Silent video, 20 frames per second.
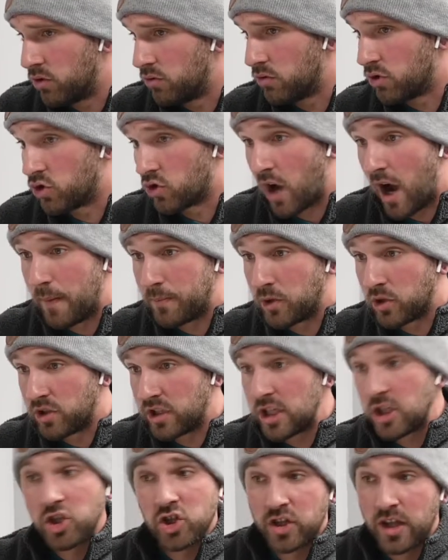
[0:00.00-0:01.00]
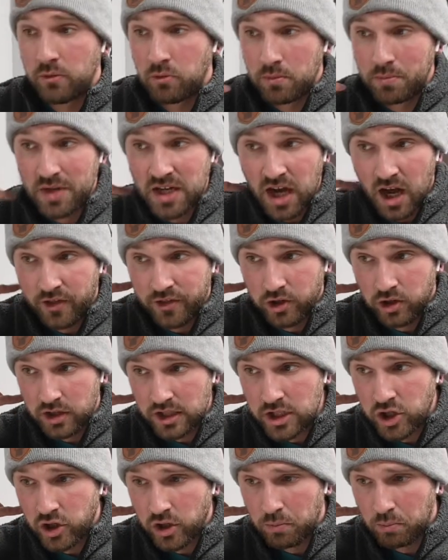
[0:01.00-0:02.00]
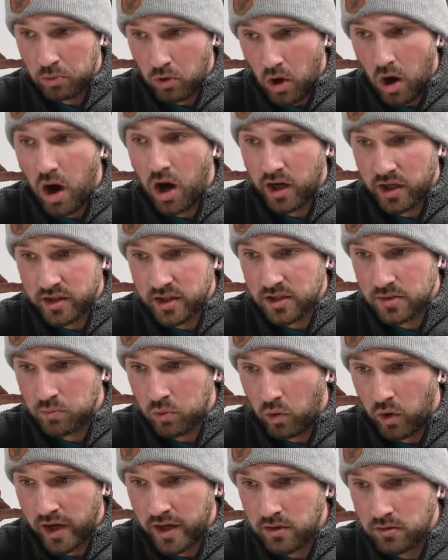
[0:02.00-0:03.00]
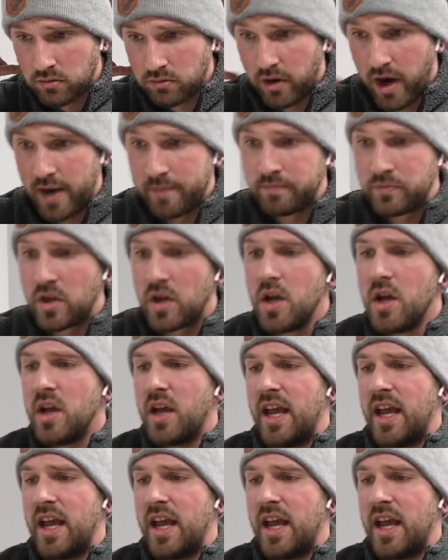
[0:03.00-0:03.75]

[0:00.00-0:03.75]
you would drop your leash, they would be on their leash and prong at this point, right?